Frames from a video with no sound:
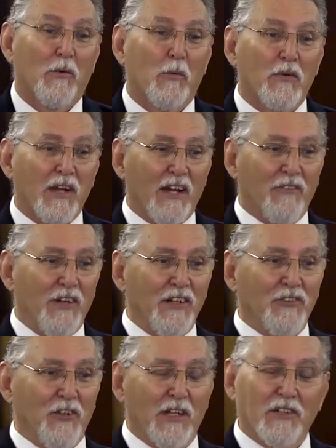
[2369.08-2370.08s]
we've got a
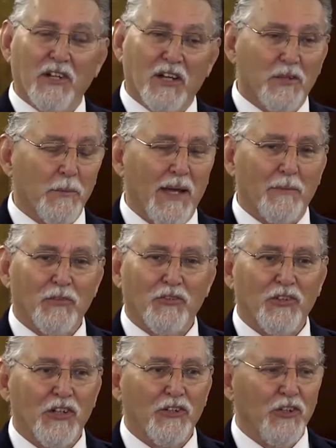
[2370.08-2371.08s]
face on it. John the
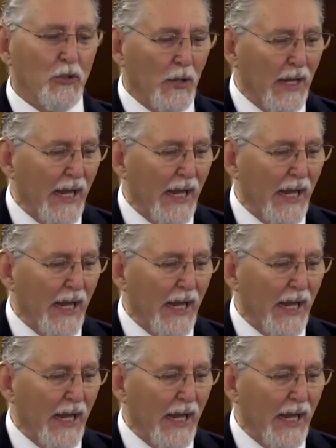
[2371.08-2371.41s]
Baptist did too.